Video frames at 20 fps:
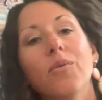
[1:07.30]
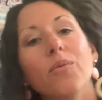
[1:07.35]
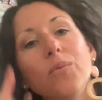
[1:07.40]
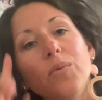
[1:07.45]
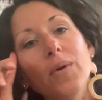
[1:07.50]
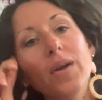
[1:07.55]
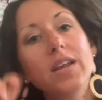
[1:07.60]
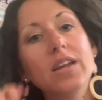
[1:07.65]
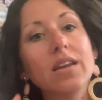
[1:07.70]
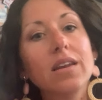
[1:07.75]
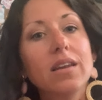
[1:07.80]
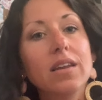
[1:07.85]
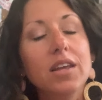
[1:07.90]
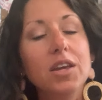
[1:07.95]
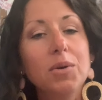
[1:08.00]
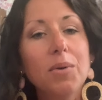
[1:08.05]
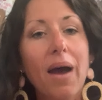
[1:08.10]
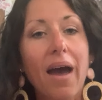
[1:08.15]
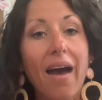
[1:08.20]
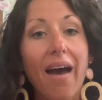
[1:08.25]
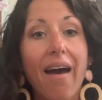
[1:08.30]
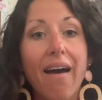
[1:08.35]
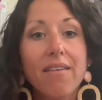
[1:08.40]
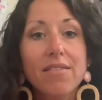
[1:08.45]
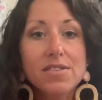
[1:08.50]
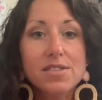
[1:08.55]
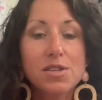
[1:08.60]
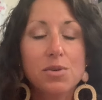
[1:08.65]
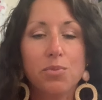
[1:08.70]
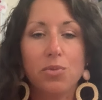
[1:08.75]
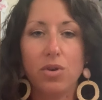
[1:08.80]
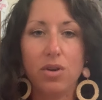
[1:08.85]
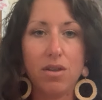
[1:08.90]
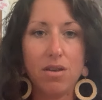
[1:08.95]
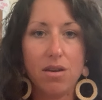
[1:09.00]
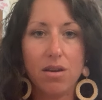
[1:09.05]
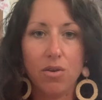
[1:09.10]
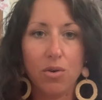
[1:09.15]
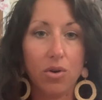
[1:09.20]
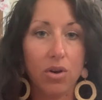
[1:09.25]
when you have
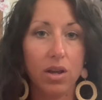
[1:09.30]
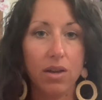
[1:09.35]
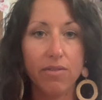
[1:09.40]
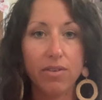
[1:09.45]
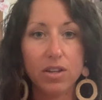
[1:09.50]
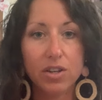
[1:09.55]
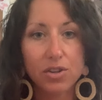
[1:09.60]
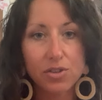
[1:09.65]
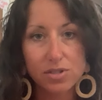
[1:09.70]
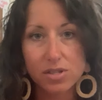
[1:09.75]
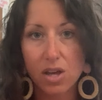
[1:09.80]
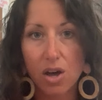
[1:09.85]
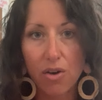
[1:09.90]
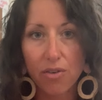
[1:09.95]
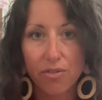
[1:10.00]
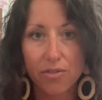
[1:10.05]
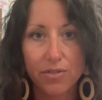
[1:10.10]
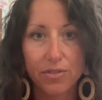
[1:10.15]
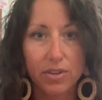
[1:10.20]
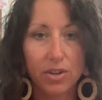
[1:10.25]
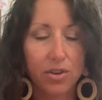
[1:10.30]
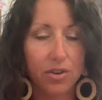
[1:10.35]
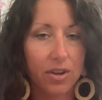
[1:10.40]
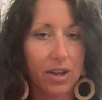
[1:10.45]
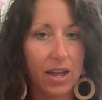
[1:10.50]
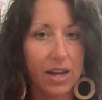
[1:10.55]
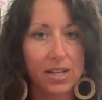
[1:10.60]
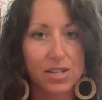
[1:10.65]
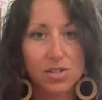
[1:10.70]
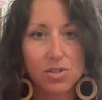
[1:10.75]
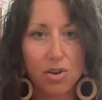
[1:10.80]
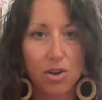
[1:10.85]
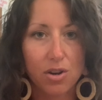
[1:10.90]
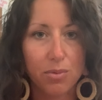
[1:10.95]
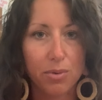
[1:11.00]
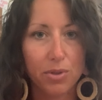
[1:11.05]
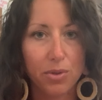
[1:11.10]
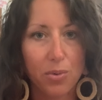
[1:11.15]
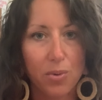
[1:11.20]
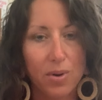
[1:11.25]
someone or even yourself, you're getting started
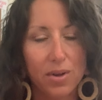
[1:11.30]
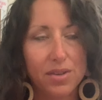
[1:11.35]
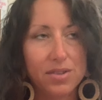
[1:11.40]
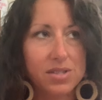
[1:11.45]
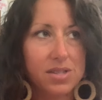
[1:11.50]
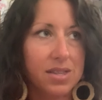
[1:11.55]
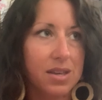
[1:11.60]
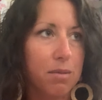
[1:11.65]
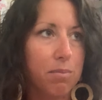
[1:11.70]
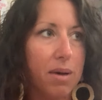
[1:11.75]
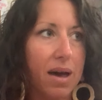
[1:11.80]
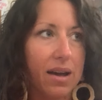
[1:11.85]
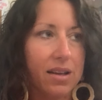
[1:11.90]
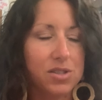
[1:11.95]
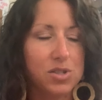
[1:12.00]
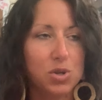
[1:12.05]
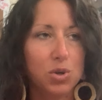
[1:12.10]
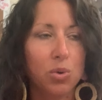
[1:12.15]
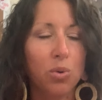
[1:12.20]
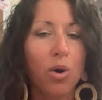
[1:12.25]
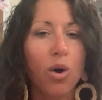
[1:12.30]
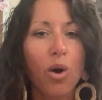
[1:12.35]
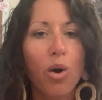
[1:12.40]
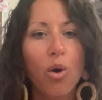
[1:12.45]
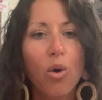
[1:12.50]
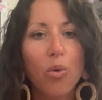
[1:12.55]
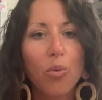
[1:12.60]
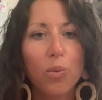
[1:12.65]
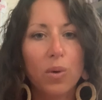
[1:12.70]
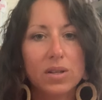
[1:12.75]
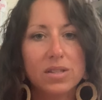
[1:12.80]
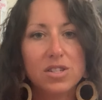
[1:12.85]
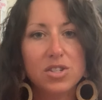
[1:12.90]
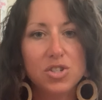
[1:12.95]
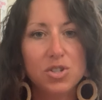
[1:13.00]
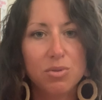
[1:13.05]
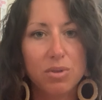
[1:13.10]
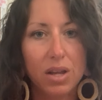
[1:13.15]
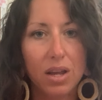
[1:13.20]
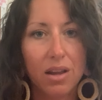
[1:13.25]
with oils, think back to what did
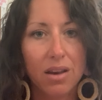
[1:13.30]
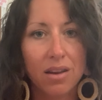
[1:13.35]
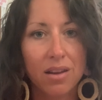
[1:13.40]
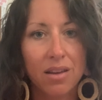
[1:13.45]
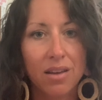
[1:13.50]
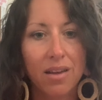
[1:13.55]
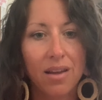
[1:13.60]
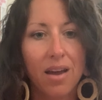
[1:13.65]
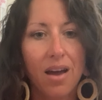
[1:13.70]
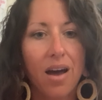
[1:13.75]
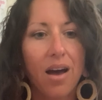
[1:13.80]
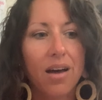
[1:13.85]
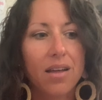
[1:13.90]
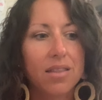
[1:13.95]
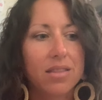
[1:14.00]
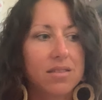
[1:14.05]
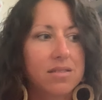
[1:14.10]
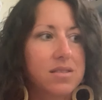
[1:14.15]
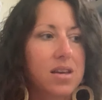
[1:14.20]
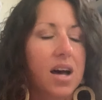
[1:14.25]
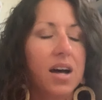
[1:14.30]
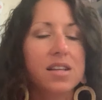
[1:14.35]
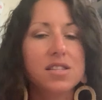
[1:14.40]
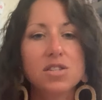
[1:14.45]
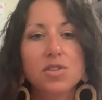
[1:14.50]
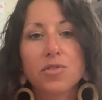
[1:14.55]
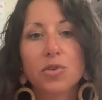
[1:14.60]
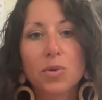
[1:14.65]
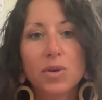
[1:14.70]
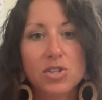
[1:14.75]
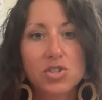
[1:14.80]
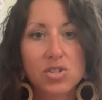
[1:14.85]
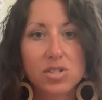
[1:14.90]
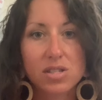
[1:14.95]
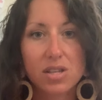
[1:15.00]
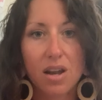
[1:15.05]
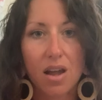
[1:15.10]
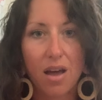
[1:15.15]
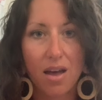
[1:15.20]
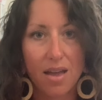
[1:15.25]
you need? Tons of questions
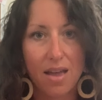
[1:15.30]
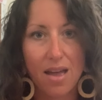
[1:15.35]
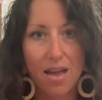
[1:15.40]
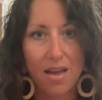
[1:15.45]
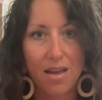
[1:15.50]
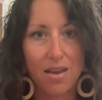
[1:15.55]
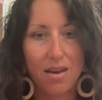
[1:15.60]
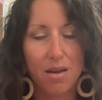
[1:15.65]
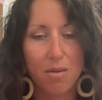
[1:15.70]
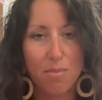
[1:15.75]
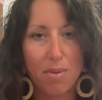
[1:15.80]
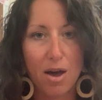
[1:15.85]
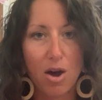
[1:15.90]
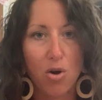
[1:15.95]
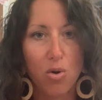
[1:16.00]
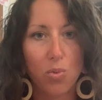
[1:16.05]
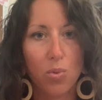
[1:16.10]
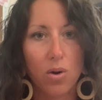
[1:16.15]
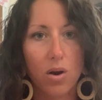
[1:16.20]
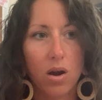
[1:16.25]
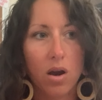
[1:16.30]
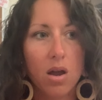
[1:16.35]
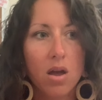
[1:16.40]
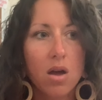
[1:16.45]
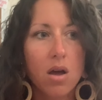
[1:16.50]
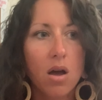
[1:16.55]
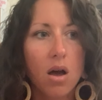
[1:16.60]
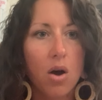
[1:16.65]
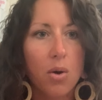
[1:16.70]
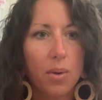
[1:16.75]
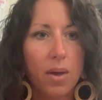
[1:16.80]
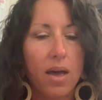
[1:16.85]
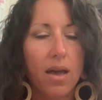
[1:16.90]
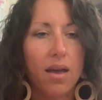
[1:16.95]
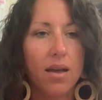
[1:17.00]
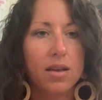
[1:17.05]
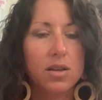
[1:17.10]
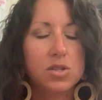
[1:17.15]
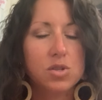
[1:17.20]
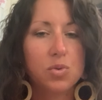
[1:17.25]
that I had about were,
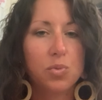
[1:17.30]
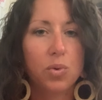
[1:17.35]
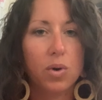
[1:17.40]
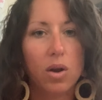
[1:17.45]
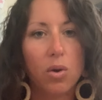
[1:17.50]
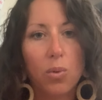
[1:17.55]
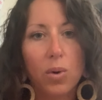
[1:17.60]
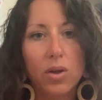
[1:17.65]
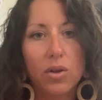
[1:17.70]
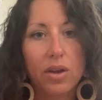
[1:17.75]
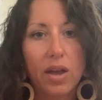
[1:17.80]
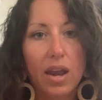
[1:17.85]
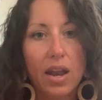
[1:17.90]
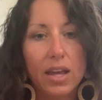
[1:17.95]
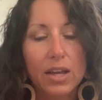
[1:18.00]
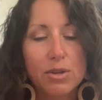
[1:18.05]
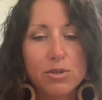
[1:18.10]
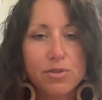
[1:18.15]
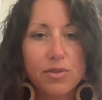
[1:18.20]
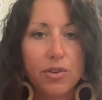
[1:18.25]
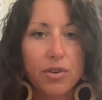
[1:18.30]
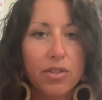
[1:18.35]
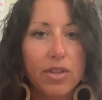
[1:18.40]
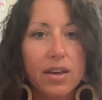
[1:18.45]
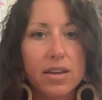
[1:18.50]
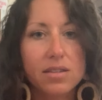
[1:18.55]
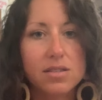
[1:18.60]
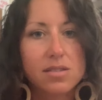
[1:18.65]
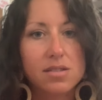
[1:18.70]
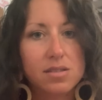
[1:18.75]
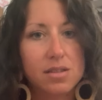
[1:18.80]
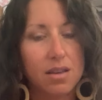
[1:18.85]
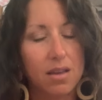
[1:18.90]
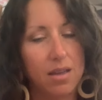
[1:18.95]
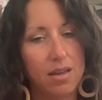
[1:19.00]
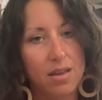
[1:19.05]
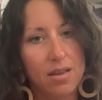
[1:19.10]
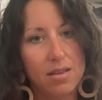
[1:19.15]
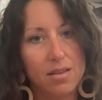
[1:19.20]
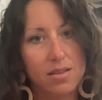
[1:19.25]
okay, so what oil can I use for this?
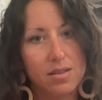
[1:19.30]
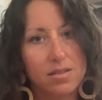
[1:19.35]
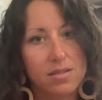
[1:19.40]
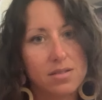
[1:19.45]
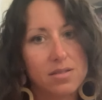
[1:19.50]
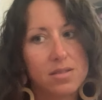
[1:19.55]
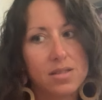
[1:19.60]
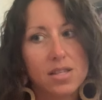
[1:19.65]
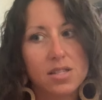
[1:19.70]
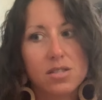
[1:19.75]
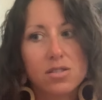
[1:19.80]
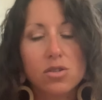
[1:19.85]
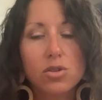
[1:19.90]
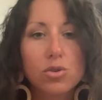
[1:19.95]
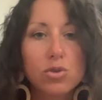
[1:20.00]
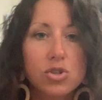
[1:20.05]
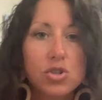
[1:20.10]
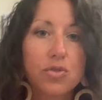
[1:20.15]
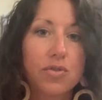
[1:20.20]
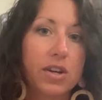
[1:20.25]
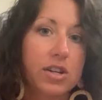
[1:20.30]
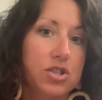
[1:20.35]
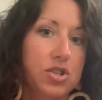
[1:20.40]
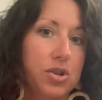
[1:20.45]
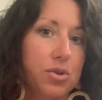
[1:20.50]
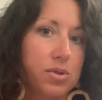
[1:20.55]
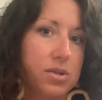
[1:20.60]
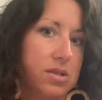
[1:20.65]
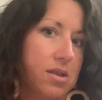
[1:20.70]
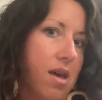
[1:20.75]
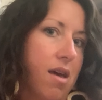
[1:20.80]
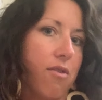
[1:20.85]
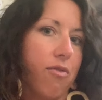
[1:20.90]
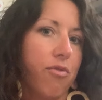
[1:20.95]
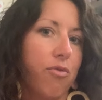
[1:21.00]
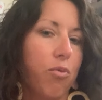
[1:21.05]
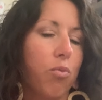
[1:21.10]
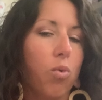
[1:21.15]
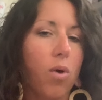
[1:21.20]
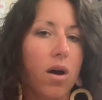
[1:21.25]
Is this dilution ratio safe?
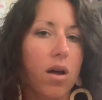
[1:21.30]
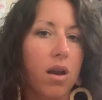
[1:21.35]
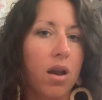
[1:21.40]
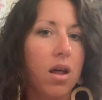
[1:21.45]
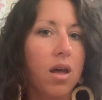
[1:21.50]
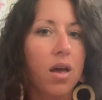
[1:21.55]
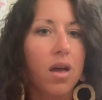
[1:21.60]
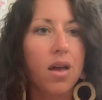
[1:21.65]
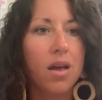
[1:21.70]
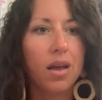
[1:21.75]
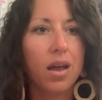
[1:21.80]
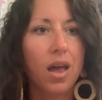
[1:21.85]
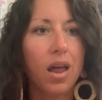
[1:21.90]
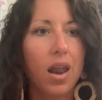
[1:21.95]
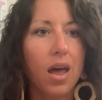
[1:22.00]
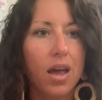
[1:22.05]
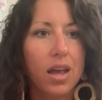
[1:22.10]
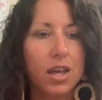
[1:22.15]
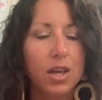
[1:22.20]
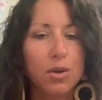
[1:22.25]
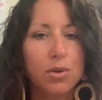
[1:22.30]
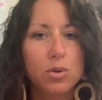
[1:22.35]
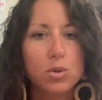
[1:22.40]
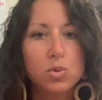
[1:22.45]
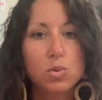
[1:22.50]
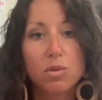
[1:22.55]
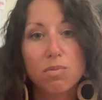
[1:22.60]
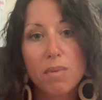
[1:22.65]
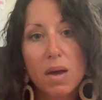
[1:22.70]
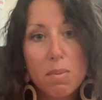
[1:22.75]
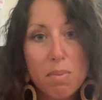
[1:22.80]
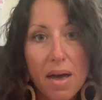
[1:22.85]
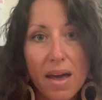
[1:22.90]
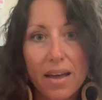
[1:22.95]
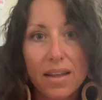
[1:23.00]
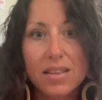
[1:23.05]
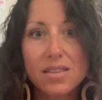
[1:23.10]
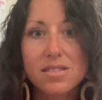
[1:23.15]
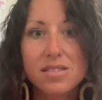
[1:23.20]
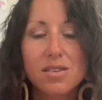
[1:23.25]
What can I use with my
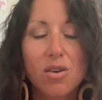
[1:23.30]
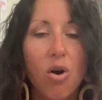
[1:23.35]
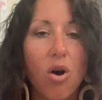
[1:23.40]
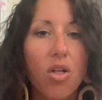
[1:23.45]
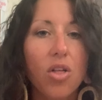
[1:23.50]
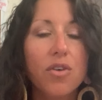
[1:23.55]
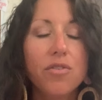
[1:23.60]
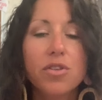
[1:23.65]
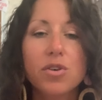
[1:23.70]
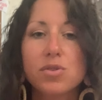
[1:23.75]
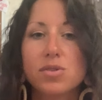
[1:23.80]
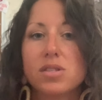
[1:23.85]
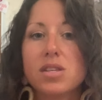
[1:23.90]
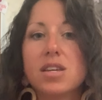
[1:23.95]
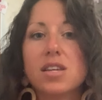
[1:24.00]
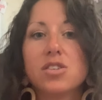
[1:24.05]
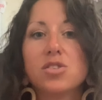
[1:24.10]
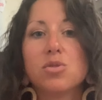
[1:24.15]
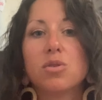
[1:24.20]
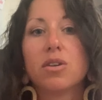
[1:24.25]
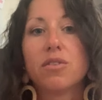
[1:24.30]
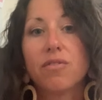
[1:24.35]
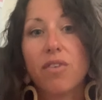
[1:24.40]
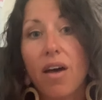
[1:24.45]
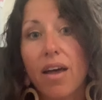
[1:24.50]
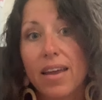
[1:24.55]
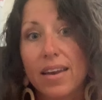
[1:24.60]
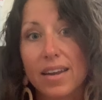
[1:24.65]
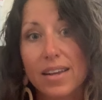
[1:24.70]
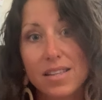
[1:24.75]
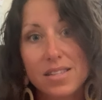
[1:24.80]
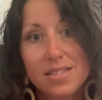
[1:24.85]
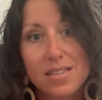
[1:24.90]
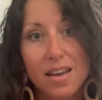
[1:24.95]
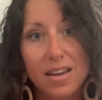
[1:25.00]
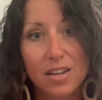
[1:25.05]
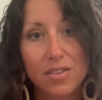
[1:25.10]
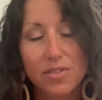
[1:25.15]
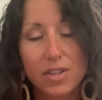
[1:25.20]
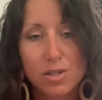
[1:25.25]
pets? All of those things you can find
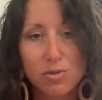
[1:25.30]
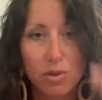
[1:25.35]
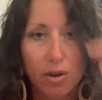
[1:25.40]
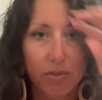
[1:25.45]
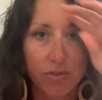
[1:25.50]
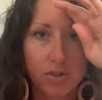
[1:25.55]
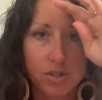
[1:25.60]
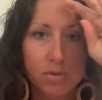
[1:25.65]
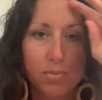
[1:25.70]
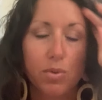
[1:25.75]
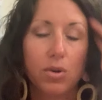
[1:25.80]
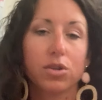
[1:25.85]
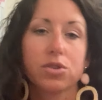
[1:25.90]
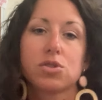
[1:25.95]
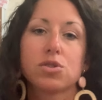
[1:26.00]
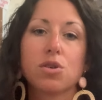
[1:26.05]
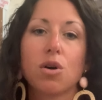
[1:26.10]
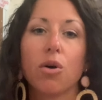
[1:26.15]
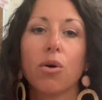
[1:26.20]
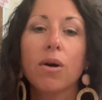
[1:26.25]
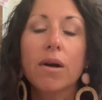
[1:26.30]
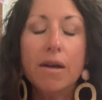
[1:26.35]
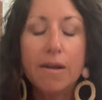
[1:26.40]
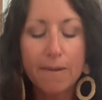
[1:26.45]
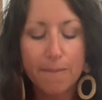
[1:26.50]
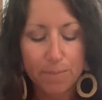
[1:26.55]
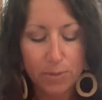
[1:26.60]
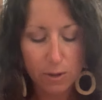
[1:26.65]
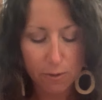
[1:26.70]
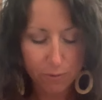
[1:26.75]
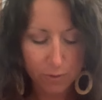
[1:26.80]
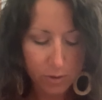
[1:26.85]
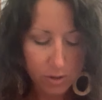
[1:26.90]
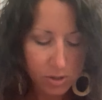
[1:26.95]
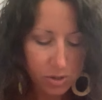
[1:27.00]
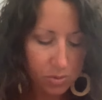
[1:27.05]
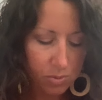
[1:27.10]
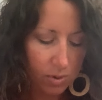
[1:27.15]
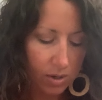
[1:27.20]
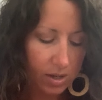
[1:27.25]
inside of these reference books. So the
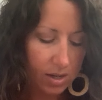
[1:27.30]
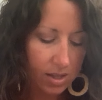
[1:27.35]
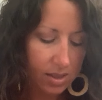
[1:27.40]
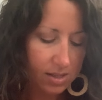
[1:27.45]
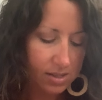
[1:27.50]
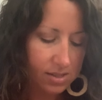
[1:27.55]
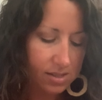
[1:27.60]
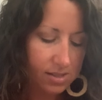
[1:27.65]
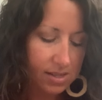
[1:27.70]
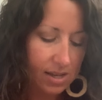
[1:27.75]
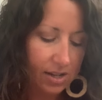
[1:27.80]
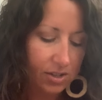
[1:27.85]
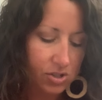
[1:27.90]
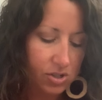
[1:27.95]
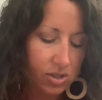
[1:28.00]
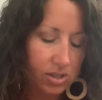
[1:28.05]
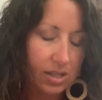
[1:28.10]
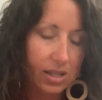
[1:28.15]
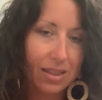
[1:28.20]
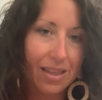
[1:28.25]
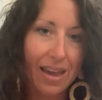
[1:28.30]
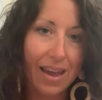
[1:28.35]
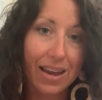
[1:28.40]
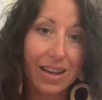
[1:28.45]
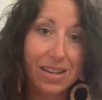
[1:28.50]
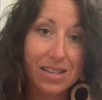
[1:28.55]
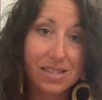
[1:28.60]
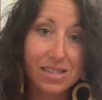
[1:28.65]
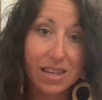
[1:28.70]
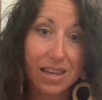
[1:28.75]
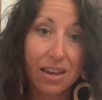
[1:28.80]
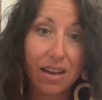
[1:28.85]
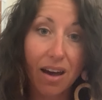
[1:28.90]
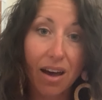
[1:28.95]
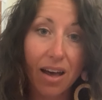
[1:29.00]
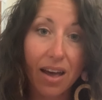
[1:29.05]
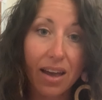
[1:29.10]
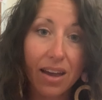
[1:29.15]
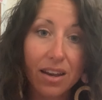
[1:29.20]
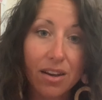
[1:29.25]
first one, this is actually the A to Z
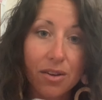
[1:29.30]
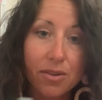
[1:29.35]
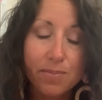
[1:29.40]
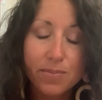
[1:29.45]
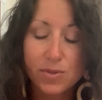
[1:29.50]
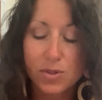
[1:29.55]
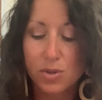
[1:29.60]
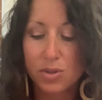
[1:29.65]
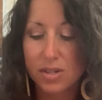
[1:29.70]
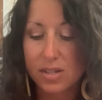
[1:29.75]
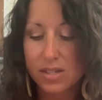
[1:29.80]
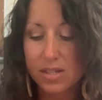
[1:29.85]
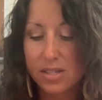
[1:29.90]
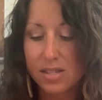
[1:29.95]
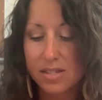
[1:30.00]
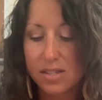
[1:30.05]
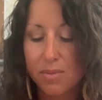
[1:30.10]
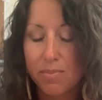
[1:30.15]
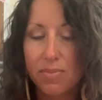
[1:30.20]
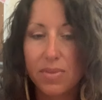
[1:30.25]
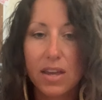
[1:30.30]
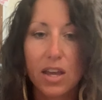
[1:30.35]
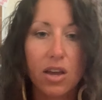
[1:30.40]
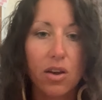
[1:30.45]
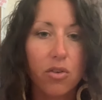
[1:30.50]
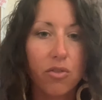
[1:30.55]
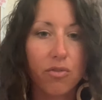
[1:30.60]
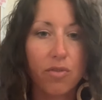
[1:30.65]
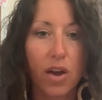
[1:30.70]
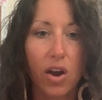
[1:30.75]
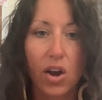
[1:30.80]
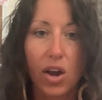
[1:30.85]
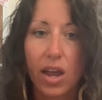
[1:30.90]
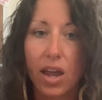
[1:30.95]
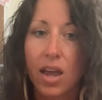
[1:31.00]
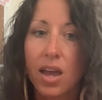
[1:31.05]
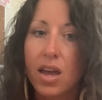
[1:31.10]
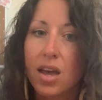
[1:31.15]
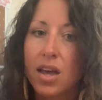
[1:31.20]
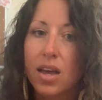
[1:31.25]
guide. So this is something
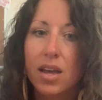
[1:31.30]
very